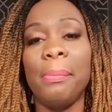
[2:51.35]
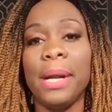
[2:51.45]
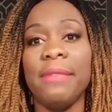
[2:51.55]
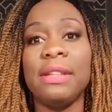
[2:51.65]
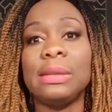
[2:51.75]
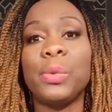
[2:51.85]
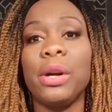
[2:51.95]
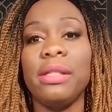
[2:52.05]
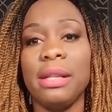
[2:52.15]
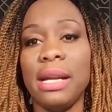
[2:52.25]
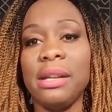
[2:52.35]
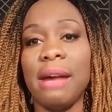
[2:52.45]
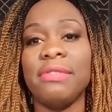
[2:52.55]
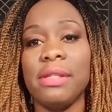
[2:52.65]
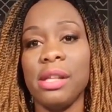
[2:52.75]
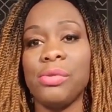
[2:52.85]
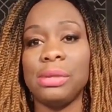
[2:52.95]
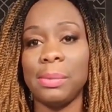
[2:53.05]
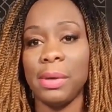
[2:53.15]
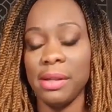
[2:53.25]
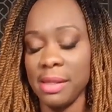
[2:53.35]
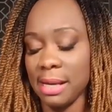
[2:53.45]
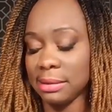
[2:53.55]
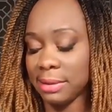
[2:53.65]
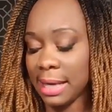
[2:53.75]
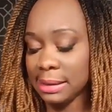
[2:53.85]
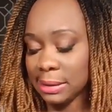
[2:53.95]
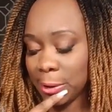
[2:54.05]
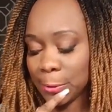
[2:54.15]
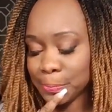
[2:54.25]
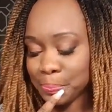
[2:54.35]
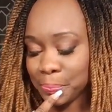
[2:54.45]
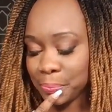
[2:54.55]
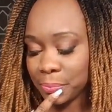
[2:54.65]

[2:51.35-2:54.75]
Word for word: But if it's worth it, then you have to think through some other things, right? So